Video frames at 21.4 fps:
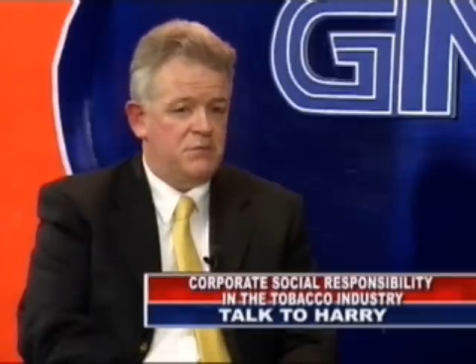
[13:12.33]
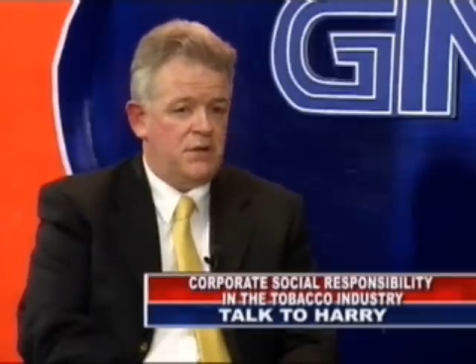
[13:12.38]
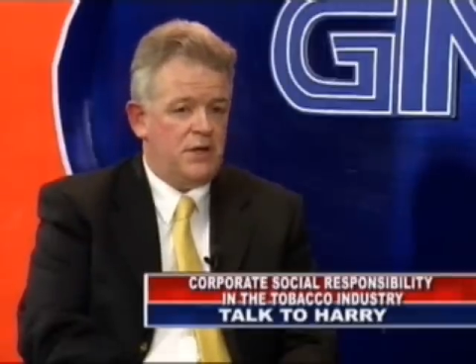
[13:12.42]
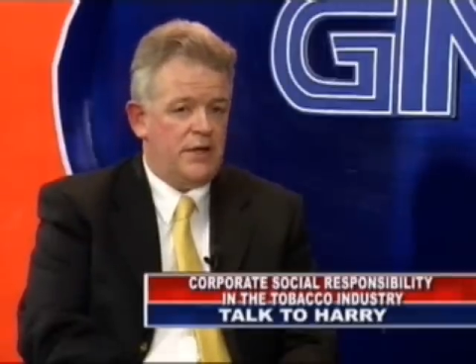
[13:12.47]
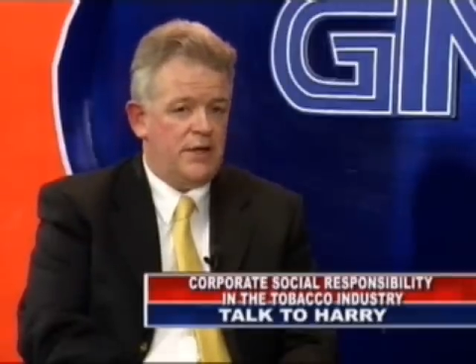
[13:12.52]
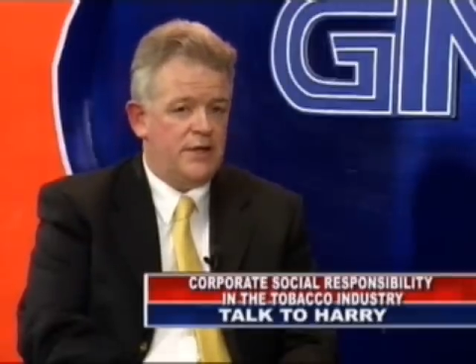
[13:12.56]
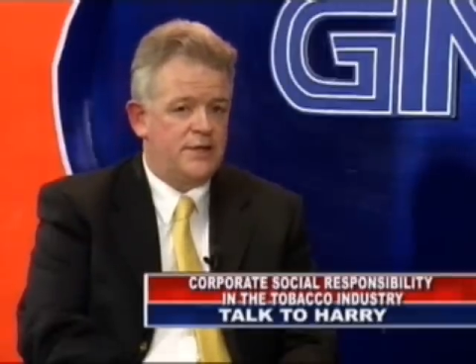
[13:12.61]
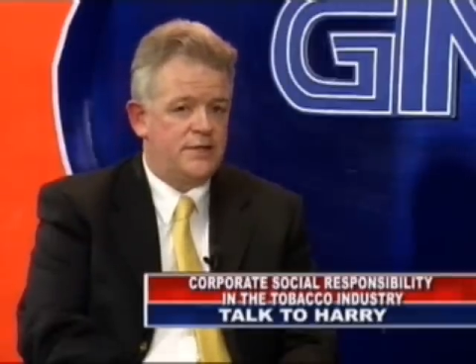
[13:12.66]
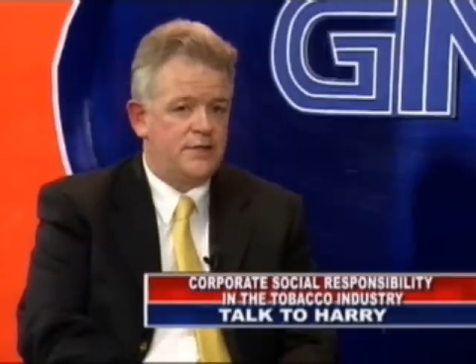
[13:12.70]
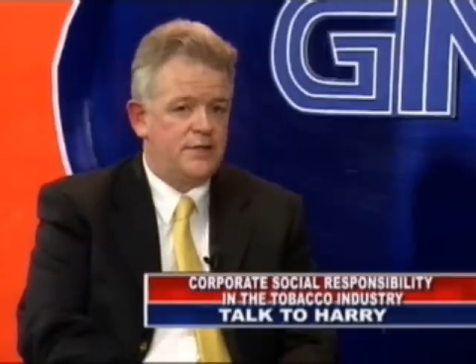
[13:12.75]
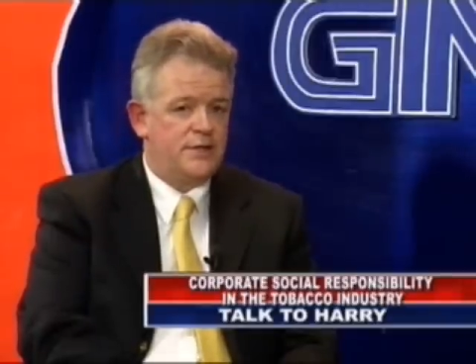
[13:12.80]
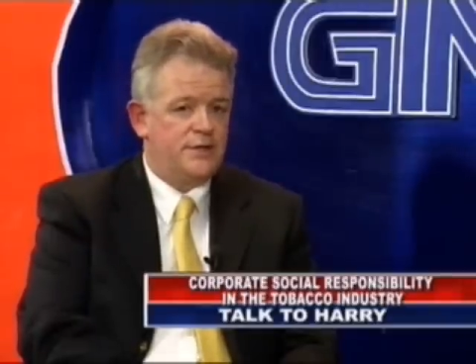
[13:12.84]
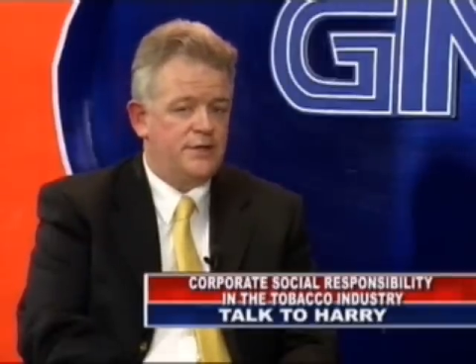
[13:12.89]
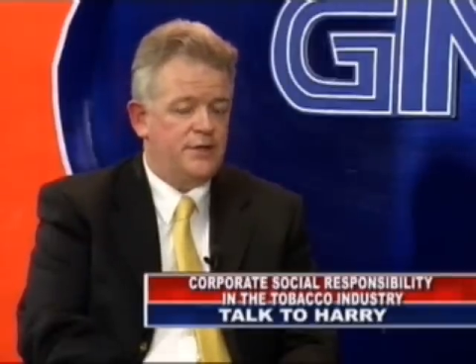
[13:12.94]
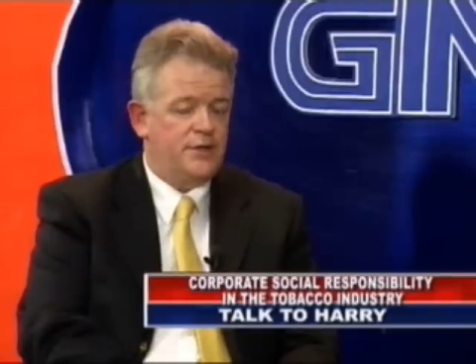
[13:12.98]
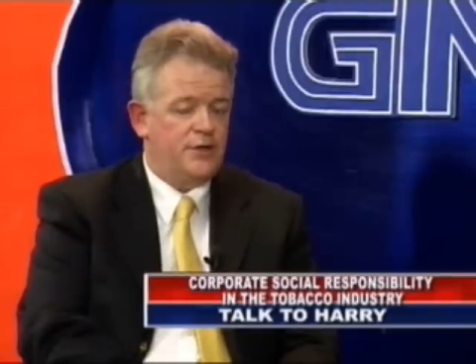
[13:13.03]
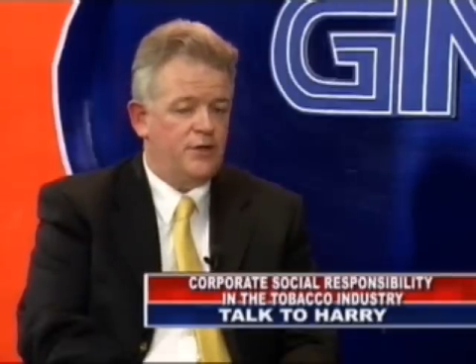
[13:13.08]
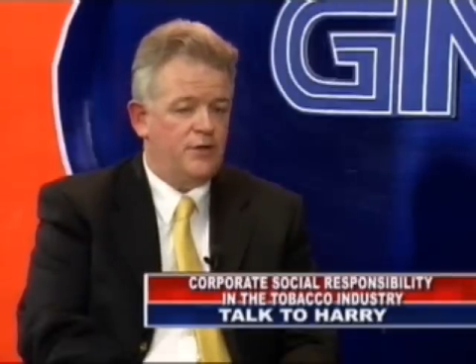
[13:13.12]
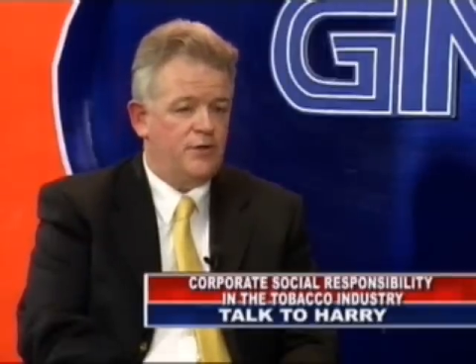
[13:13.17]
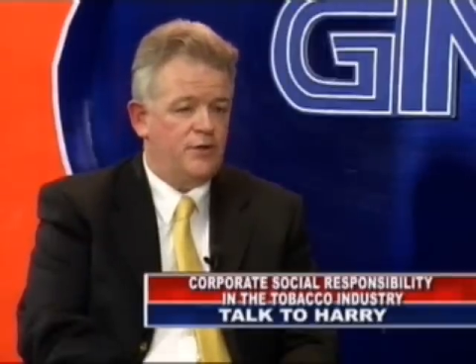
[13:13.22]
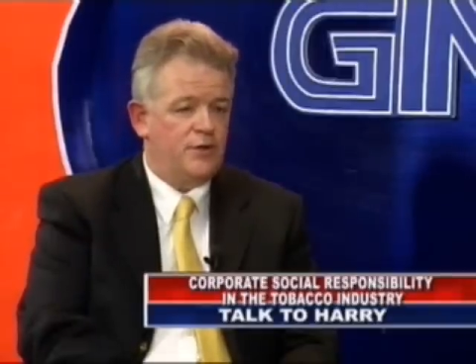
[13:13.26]
I see the
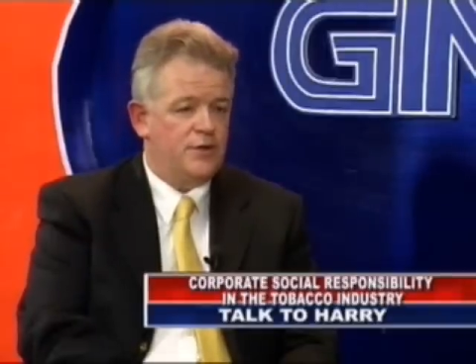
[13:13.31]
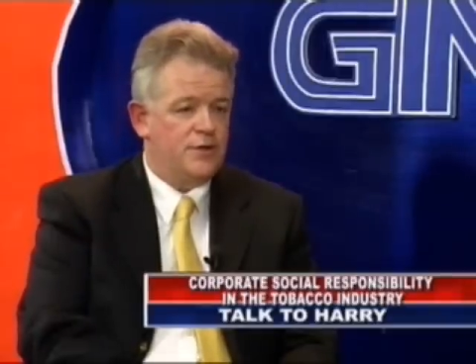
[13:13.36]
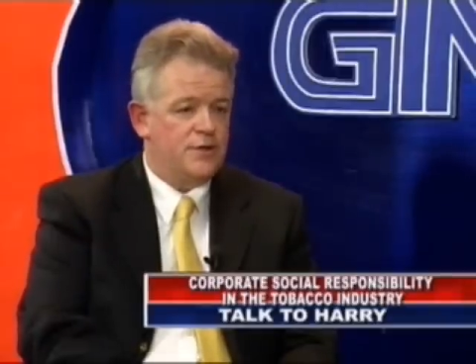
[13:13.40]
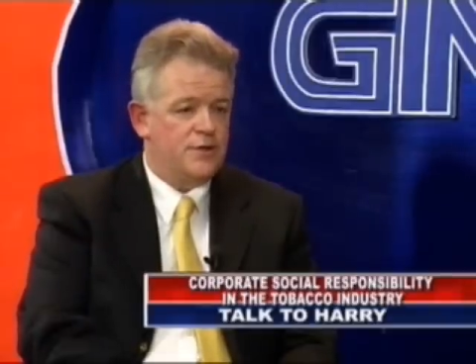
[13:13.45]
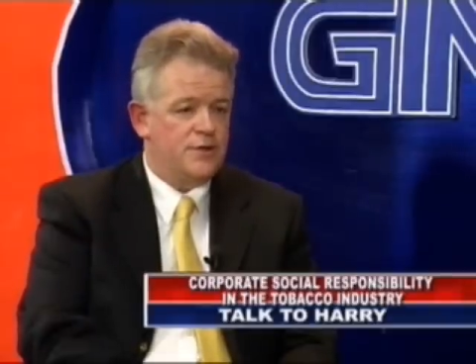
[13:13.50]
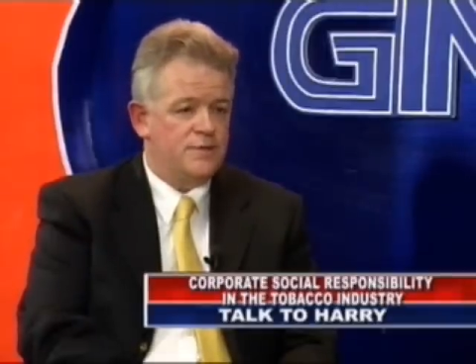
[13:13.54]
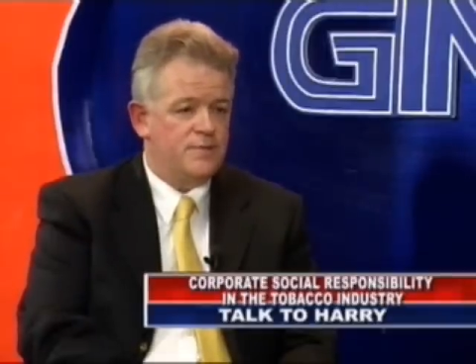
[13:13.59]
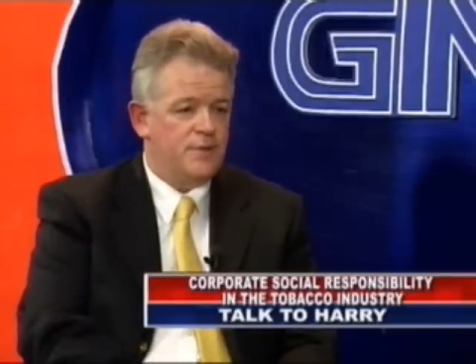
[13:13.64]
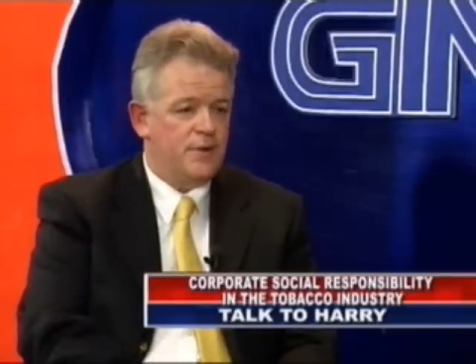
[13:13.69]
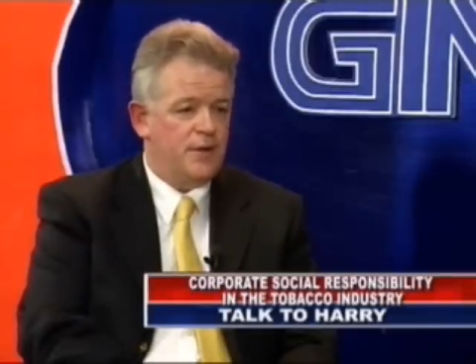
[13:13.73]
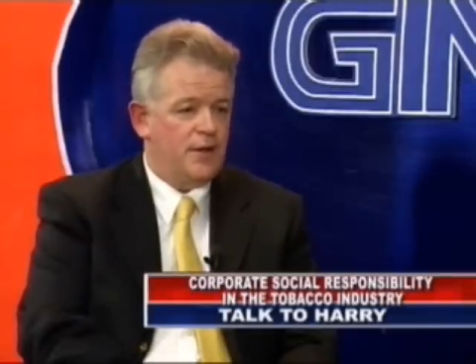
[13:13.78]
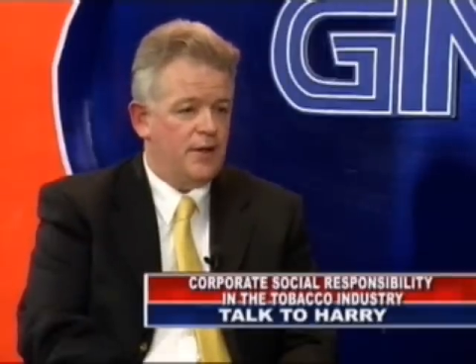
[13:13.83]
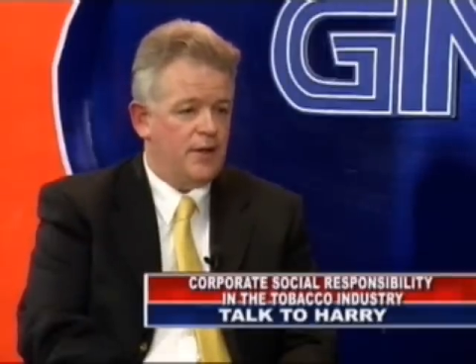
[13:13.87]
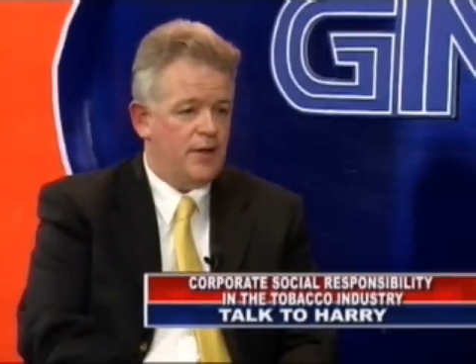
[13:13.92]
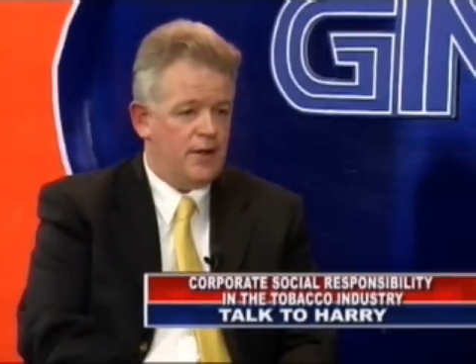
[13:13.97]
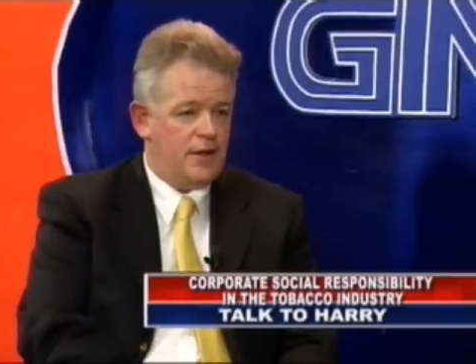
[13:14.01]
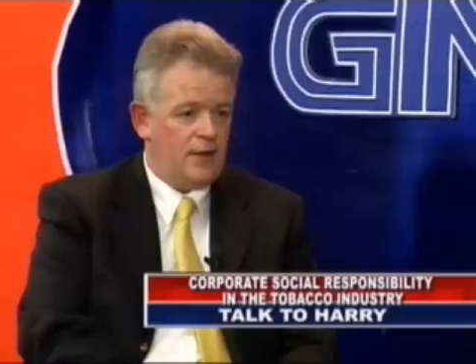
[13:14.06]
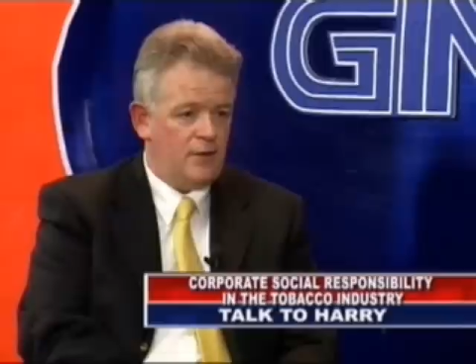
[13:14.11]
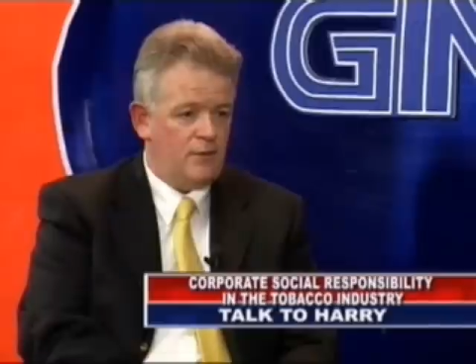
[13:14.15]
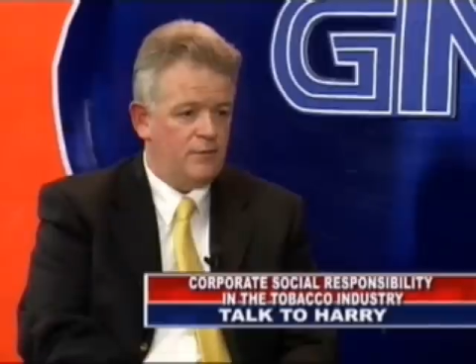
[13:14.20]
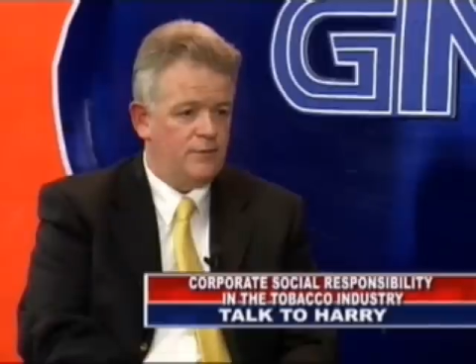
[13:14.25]
union as being
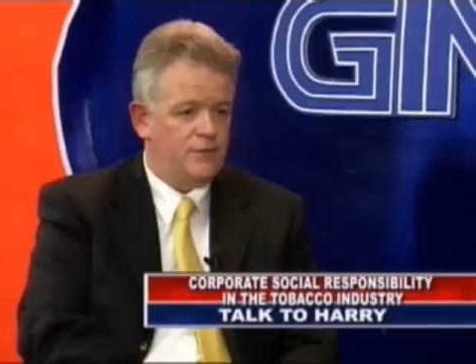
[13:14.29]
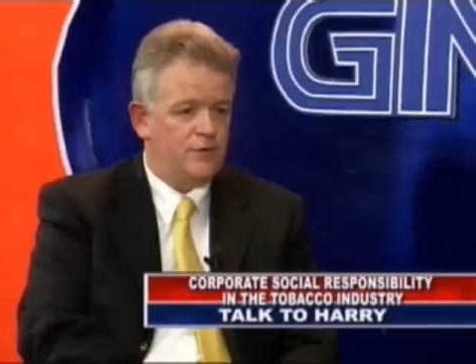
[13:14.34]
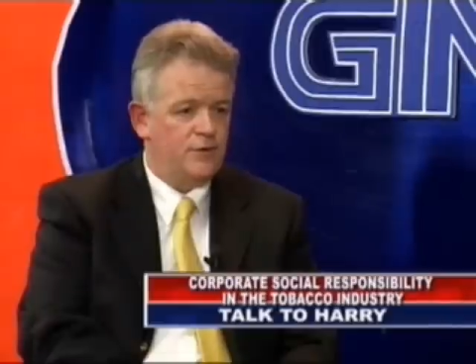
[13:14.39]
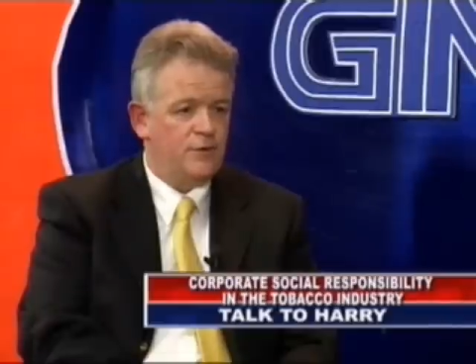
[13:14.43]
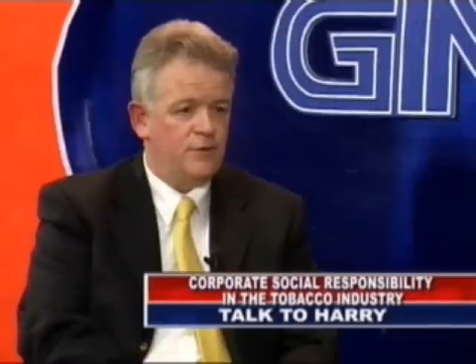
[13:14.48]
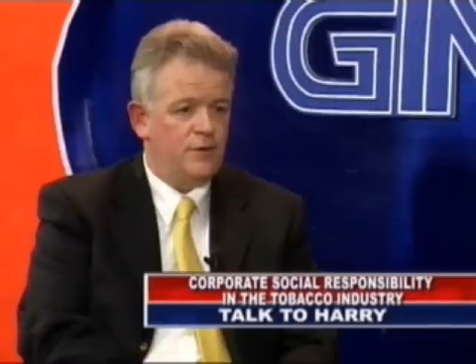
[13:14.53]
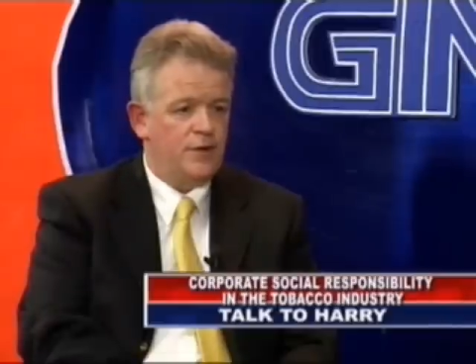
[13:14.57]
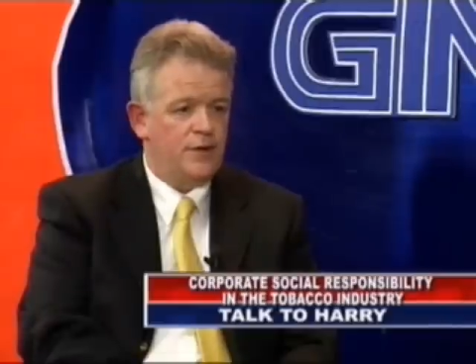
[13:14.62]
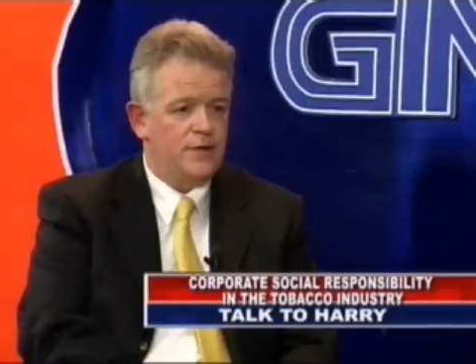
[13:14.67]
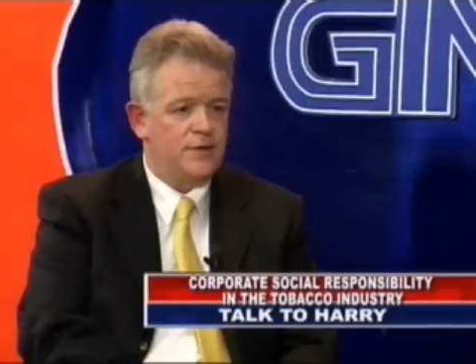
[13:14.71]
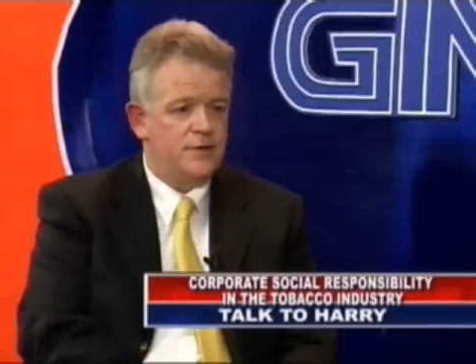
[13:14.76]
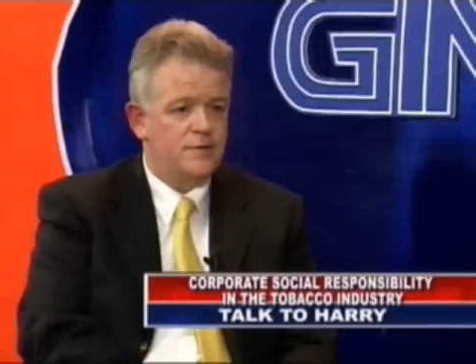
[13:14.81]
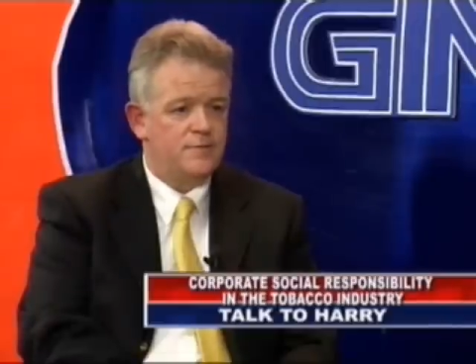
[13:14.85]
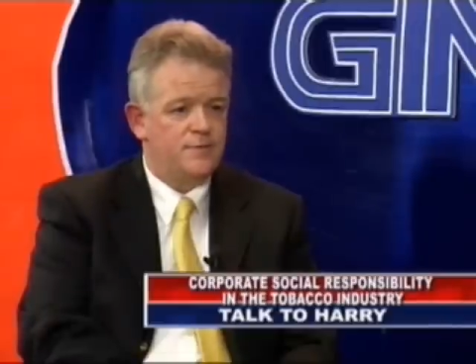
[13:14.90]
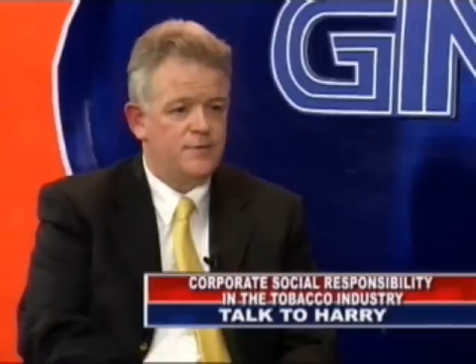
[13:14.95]
a help to us,